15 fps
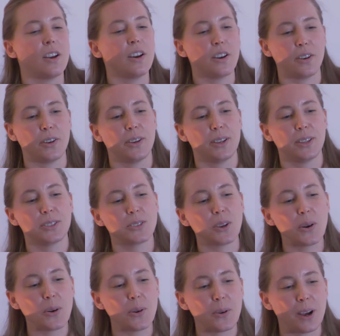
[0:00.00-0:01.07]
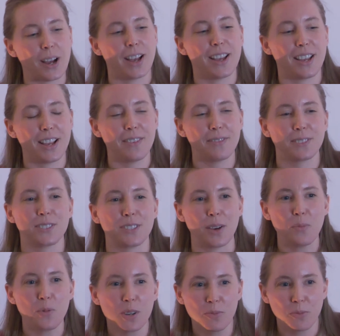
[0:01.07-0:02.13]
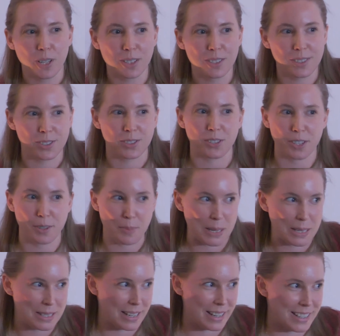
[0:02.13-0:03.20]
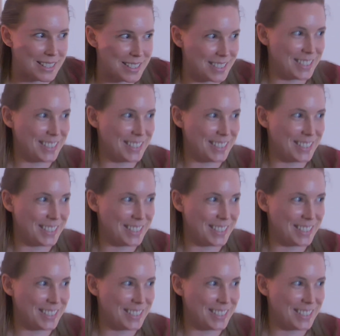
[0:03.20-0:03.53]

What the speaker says: Oh, so if someone wants to start a business,